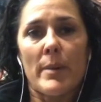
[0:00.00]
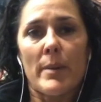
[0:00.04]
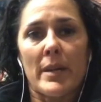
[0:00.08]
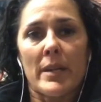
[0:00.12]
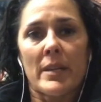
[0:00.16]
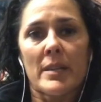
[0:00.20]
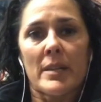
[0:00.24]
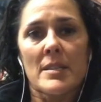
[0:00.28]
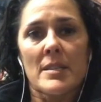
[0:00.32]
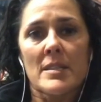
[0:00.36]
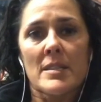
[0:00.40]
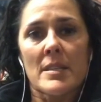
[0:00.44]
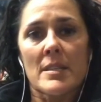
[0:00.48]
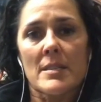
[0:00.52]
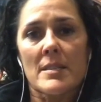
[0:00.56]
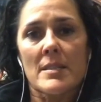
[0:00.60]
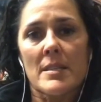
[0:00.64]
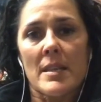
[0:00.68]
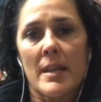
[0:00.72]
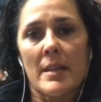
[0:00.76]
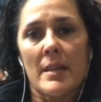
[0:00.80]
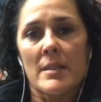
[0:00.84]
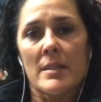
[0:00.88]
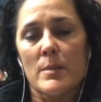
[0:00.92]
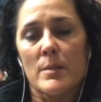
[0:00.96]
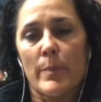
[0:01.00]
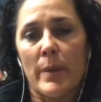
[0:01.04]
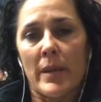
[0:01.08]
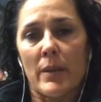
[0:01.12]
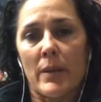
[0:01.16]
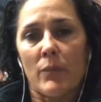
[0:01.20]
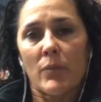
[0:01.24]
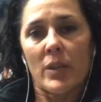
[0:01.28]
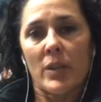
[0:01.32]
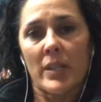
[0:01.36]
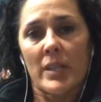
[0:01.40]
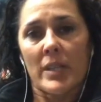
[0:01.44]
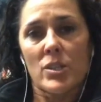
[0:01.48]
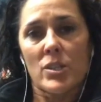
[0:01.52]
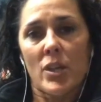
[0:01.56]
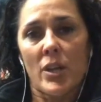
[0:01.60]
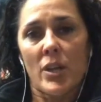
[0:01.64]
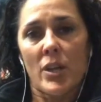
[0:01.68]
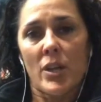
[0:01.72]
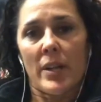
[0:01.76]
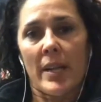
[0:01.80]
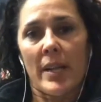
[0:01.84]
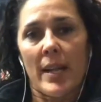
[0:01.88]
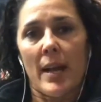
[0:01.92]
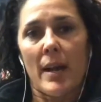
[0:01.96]
and since then has been really
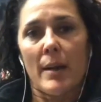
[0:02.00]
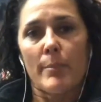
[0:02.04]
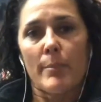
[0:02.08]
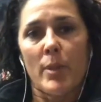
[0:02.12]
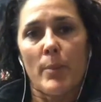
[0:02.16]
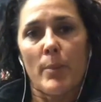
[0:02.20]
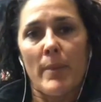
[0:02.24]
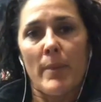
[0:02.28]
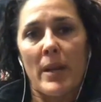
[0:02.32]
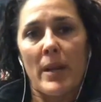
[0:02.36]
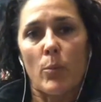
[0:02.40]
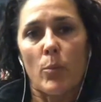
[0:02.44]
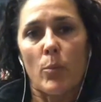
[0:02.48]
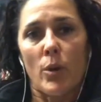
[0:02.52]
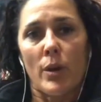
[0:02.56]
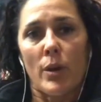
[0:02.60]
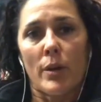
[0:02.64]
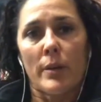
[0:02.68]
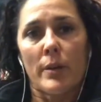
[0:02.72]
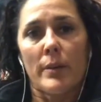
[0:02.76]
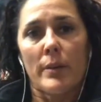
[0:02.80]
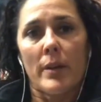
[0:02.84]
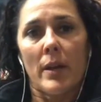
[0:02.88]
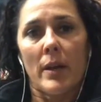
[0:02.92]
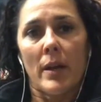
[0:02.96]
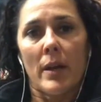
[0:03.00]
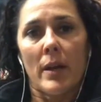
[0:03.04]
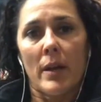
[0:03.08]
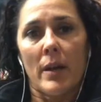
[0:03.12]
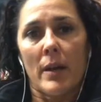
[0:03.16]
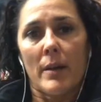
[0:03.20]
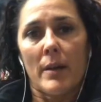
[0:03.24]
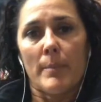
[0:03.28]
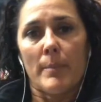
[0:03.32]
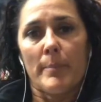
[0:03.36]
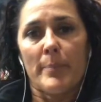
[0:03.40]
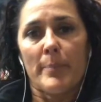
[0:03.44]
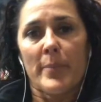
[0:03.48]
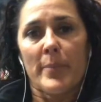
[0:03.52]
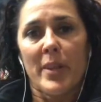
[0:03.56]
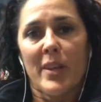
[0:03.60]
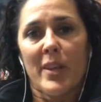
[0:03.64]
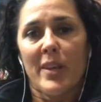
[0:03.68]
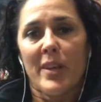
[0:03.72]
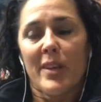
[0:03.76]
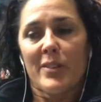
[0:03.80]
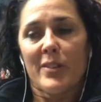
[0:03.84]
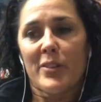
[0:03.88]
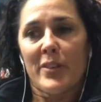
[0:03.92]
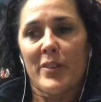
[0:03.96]
turning up no matter what.
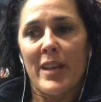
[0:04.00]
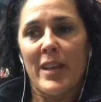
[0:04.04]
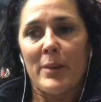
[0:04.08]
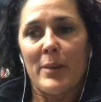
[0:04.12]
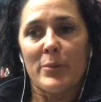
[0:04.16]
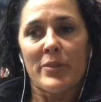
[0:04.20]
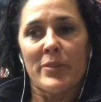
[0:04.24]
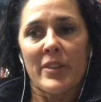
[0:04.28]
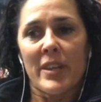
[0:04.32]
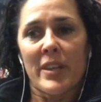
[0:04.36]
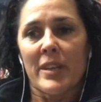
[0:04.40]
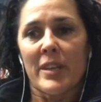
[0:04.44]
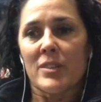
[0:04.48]
So that was it.